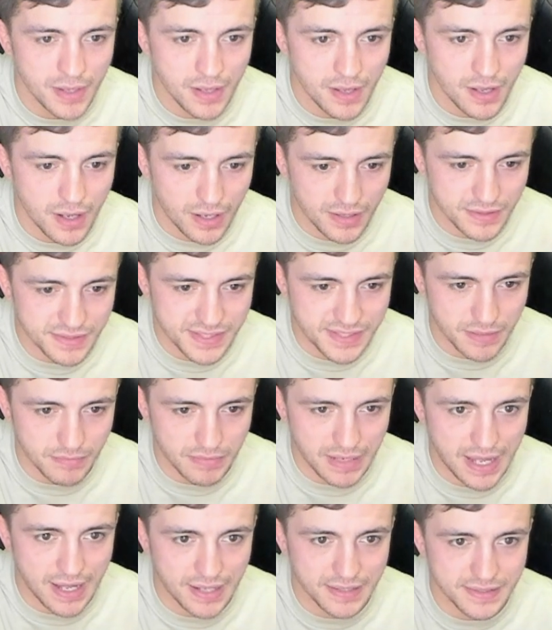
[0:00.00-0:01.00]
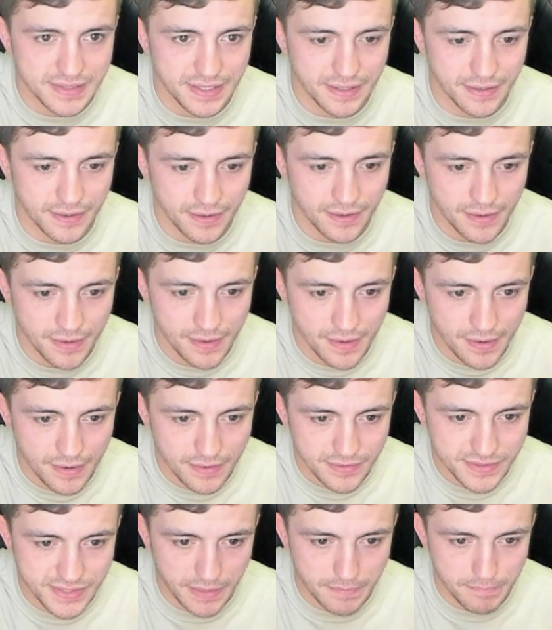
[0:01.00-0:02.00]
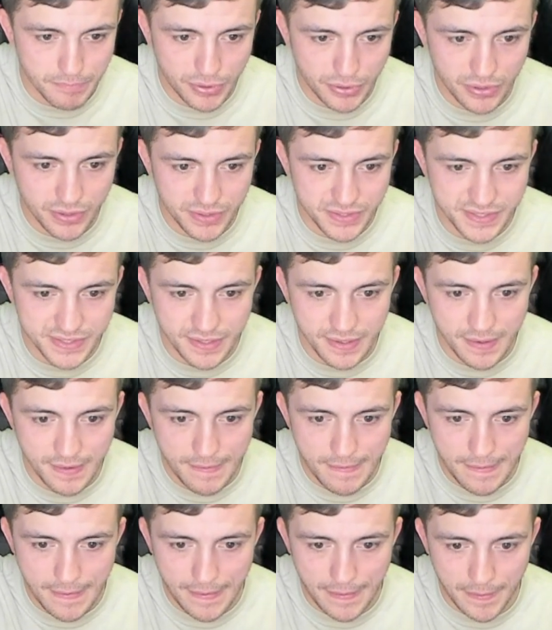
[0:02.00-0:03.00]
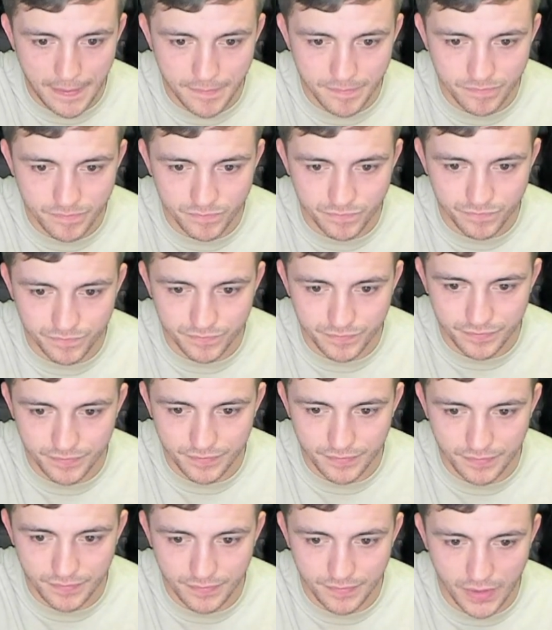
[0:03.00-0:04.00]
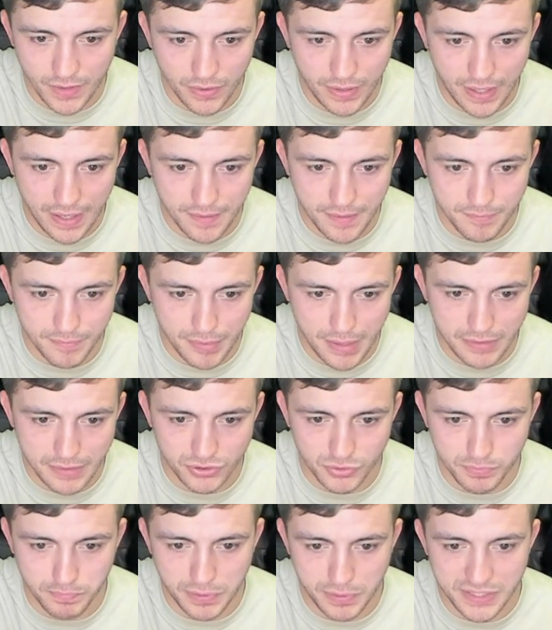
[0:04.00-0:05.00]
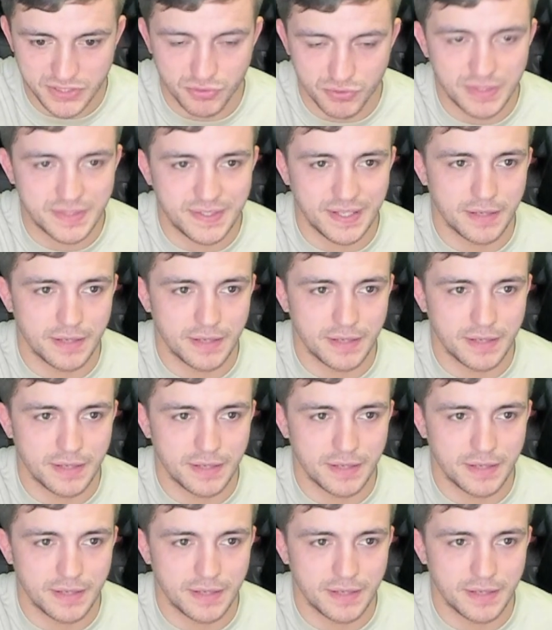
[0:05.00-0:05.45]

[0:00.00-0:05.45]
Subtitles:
on some lines here. Some books. Okay, about +310,